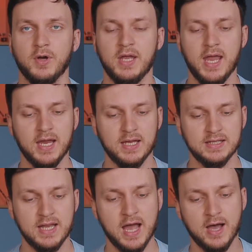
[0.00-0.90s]
Okay,
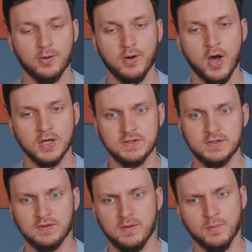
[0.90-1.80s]
now on
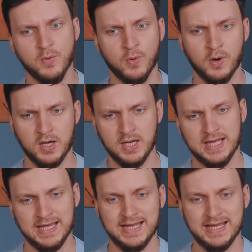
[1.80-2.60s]
to the more